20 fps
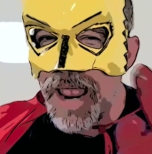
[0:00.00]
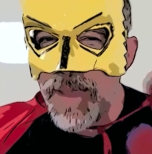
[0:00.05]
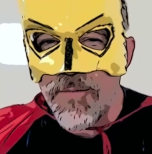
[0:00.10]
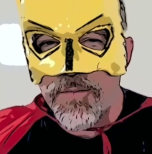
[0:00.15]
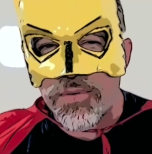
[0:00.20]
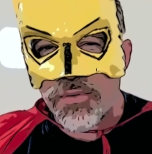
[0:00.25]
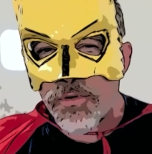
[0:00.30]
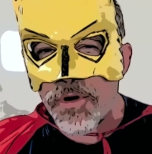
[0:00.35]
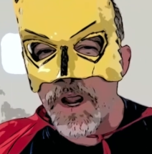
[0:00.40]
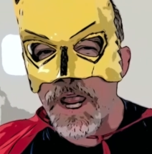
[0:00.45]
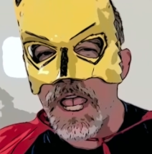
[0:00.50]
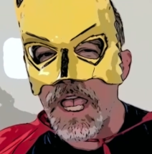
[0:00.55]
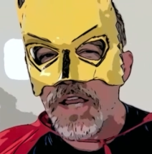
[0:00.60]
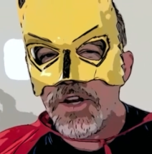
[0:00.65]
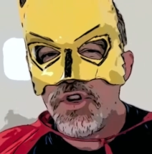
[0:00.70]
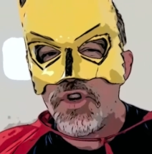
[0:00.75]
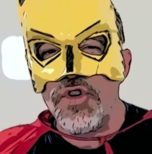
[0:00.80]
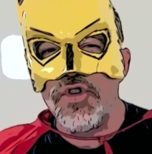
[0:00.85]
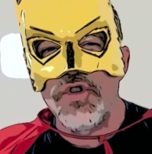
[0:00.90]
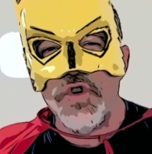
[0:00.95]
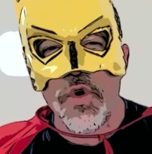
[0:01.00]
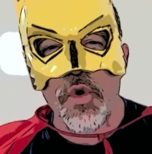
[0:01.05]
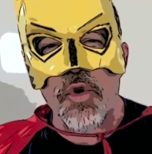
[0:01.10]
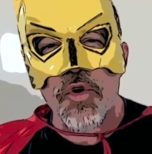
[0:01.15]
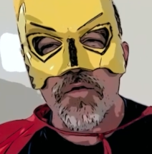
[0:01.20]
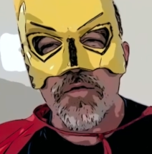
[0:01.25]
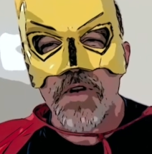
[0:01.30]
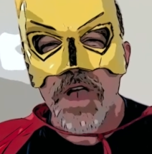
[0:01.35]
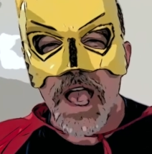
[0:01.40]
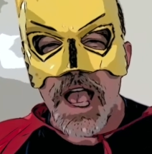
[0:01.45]
brand new core
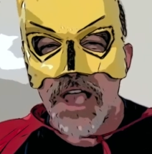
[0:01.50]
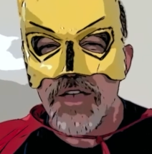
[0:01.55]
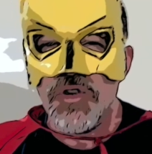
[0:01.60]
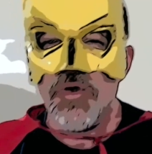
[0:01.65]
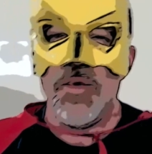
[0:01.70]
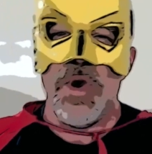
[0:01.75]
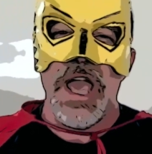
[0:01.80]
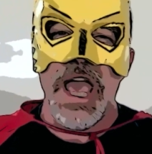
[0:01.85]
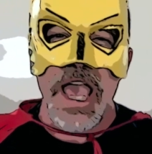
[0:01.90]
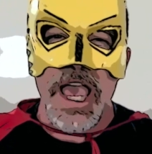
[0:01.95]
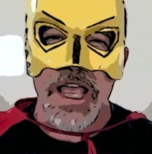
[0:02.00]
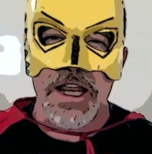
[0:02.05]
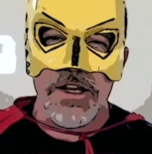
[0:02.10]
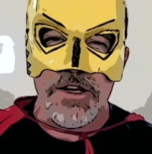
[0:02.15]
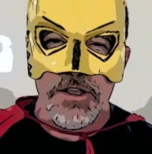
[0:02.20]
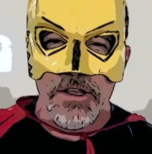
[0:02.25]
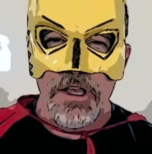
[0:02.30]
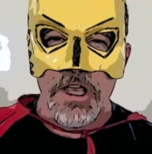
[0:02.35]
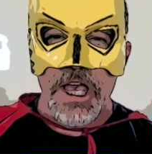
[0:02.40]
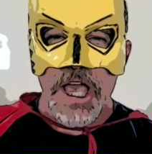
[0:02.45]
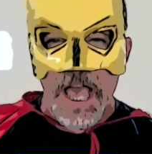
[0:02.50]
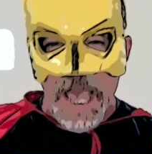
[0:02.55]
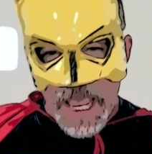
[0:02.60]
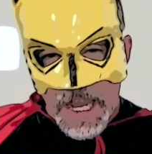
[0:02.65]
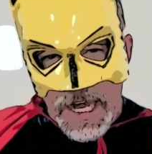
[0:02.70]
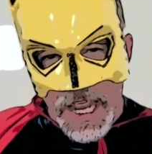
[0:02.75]
value and an